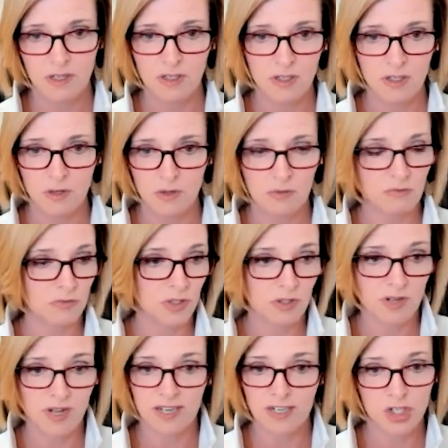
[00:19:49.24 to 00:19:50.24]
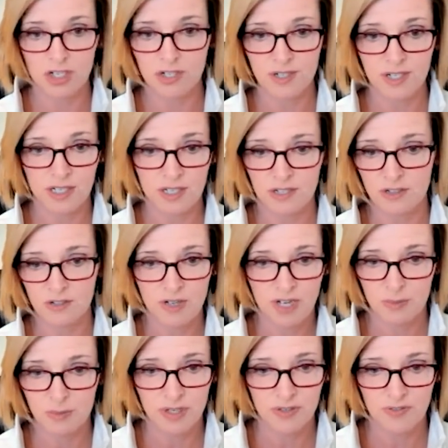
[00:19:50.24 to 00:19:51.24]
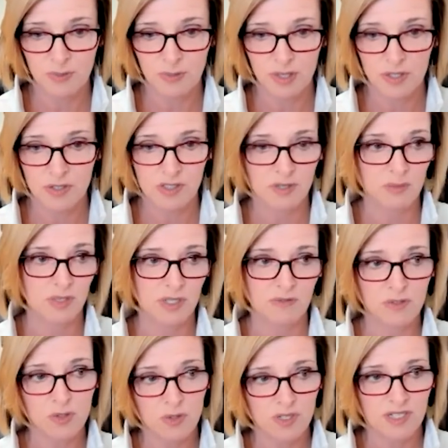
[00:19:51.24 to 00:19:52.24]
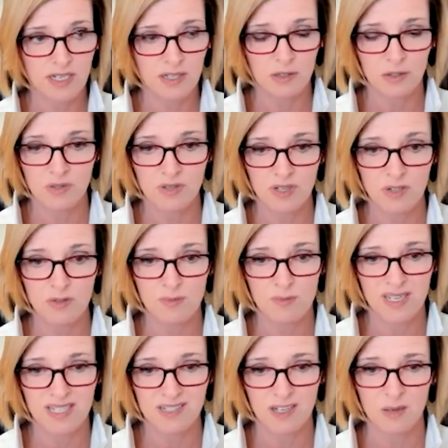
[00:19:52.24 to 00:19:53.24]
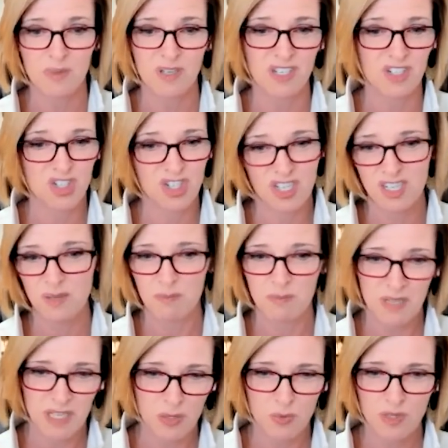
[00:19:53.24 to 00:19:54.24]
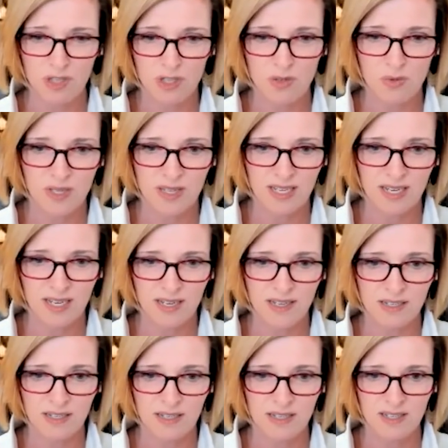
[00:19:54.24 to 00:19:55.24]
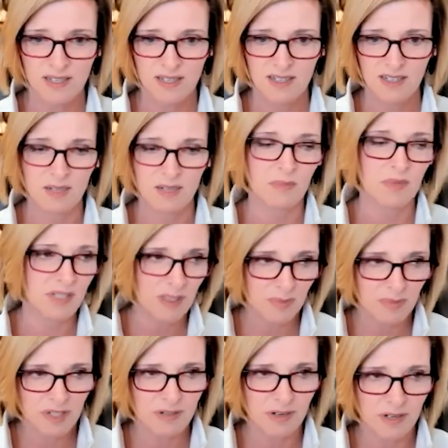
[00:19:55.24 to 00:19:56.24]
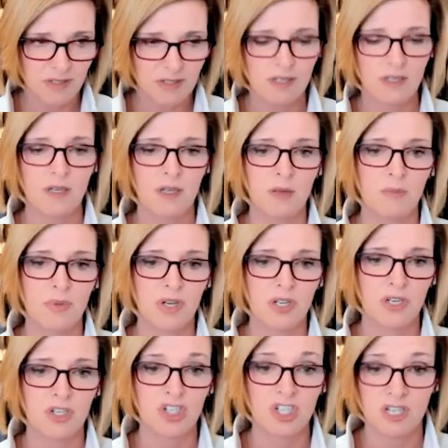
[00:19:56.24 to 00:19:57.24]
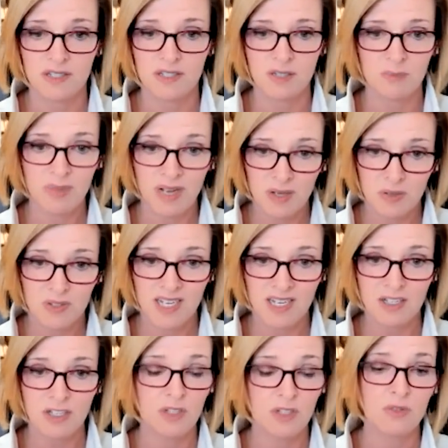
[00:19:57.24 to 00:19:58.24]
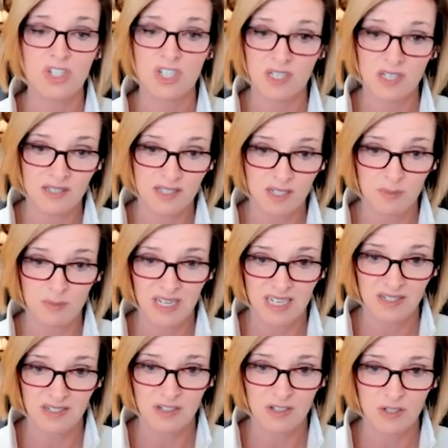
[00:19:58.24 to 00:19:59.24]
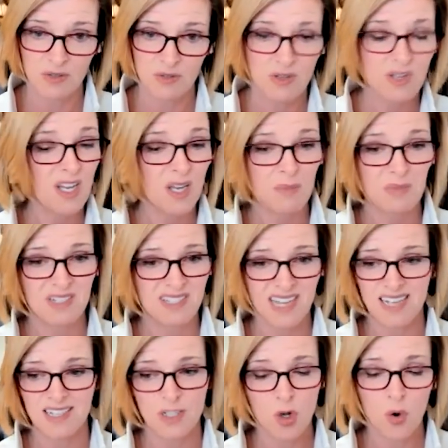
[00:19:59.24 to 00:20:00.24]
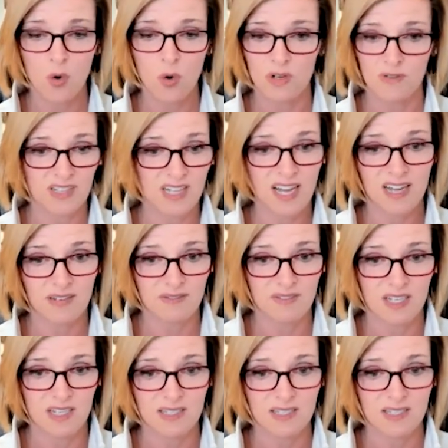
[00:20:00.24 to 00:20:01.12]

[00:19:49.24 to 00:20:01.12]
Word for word: and, you're on a journey and you're not a perfect person, but if you can tell her that you've messed up and she can be with you in that, might not be great, but she doesn't bounce on you and she doesn't abandon you, because at the core of a lot of